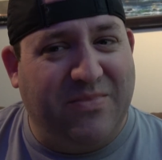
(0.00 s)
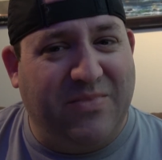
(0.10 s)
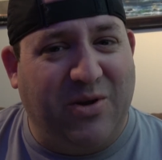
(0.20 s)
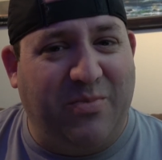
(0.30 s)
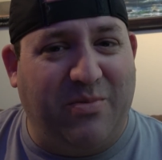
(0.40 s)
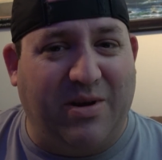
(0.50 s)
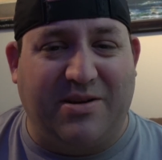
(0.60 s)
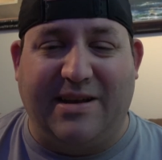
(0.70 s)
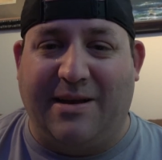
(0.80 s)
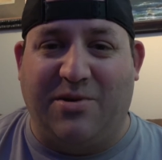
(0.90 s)
Don't be
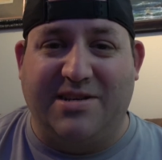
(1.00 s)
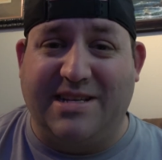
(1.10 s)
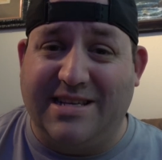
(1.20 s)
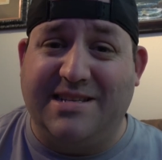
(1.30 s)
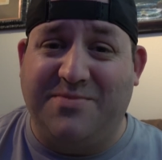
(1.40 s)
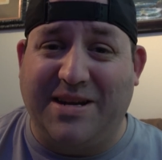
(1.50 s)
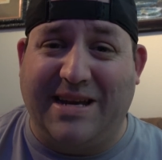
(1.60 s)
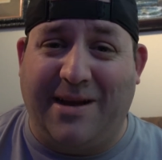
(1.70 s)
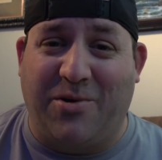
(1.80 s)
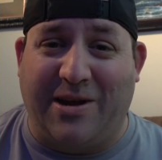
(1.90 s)
weird, camera. See, this is my
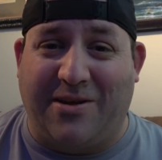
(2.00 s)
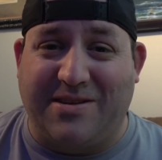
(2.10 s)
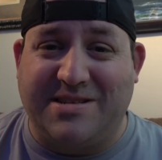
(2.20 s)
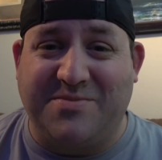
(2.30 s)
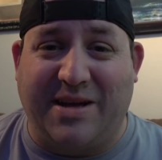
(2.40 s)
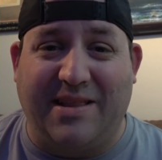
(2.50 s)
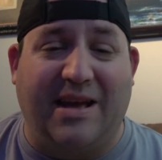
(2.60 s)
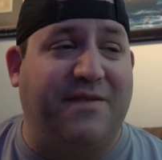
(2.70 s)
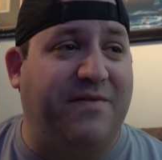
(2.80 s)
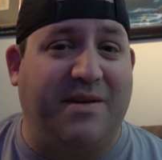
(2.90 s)
camera now. This is my
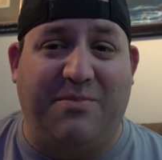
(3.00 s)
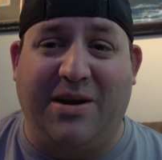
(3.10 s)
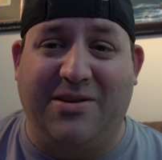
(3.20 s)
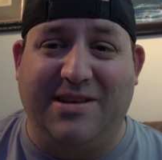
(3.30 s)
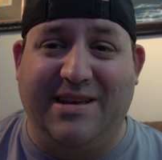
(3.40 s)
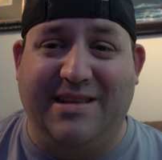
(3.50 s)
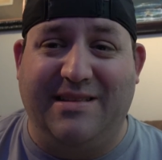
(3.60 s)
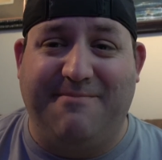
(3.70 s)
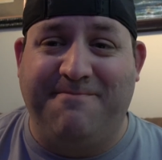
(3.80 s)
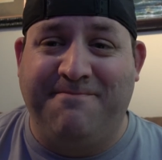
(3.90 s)
life. Apparently,
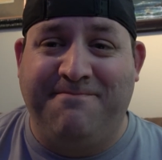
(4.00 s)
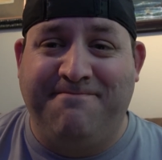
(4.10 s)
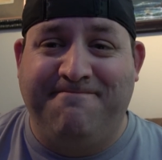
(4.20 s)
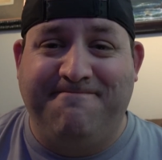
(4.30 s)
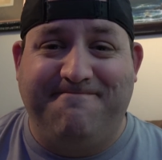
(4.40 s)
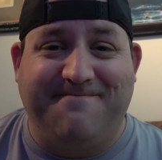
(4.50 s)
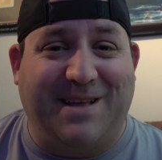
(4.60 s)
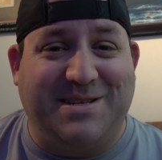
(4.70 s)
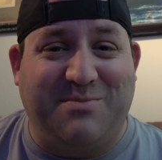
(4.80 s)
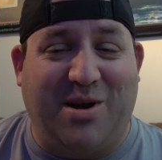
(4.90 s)

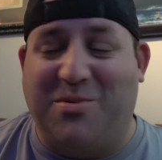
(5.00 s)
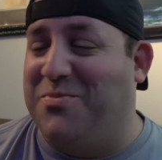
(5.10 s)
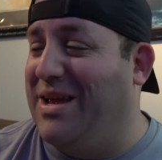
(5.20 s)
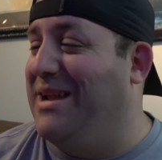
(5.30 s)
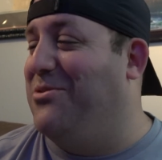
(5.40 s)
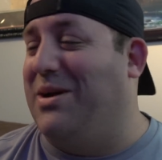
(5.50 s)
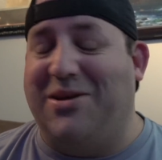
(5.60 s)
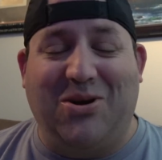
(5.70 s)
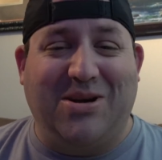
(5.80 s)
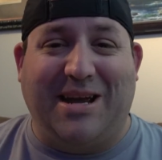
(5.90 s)
that's a problem. Anyway,
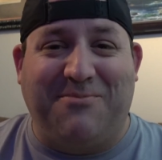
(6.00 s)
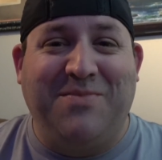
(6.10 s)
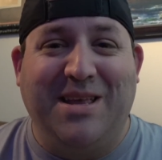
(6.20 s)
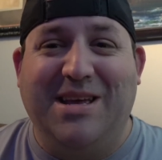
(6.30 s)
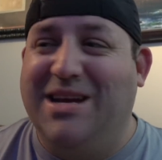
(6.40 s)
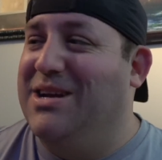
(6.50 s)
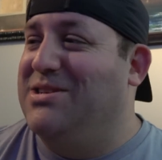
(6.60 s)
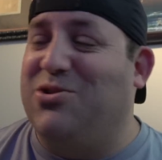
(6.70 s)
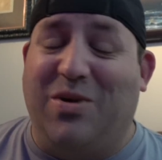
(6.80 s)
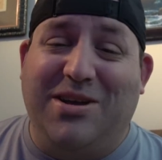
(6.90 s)
okay.
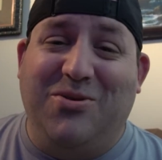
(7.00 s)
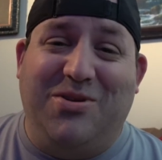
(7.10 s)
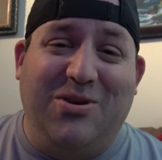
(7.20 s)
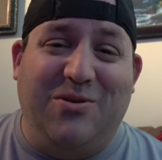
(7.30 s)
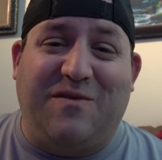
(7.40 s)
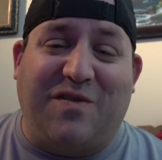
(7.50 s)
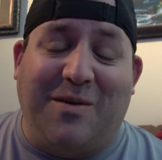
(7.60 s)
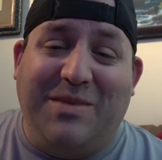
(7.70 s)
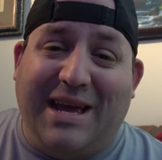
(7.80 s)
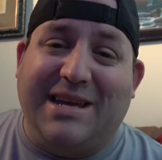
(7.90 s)
So what you do
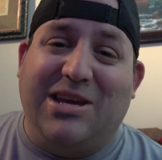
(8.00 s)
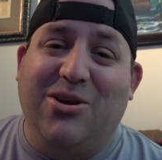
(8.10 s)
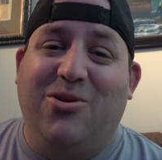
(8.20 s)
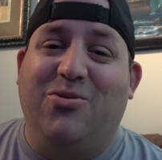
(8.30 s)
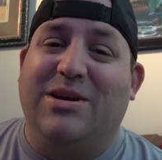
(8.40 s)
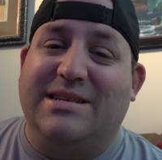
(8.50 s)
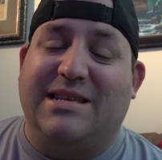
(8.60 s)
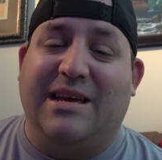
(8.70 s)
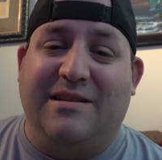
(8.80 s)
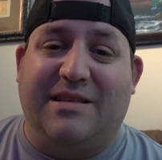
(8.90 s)
from that queue is
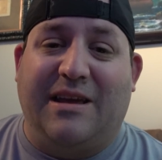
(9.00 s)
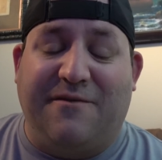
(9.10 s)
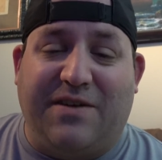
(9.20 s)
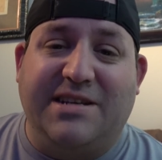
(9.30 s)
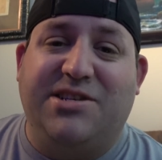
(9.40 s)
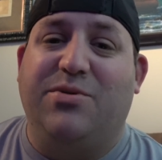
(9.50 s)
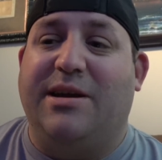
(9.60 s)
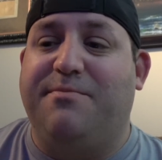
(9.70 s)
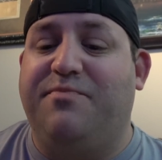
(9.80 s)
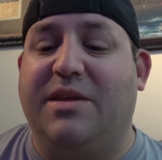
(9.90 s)
they invite you
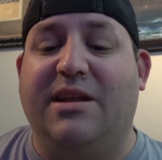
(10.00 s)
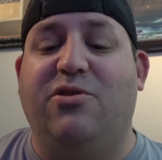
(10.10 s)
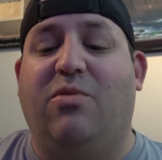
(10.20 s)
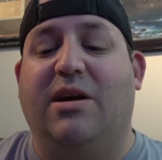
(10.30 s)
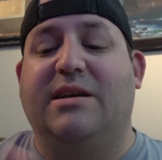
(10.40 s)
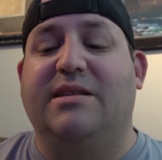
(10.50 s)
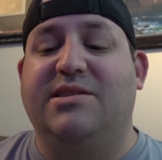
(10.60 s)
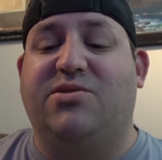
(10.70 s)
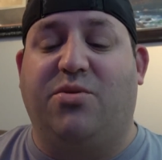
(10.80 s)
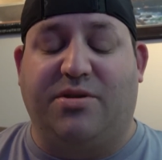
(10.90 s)
in, and you walk in
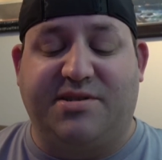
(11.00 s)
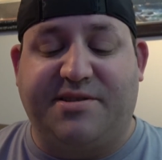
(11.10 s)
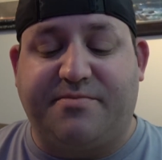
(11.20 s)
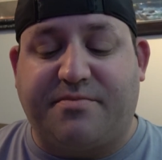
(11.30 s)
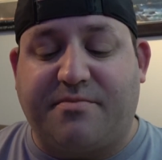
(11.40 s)
these doors,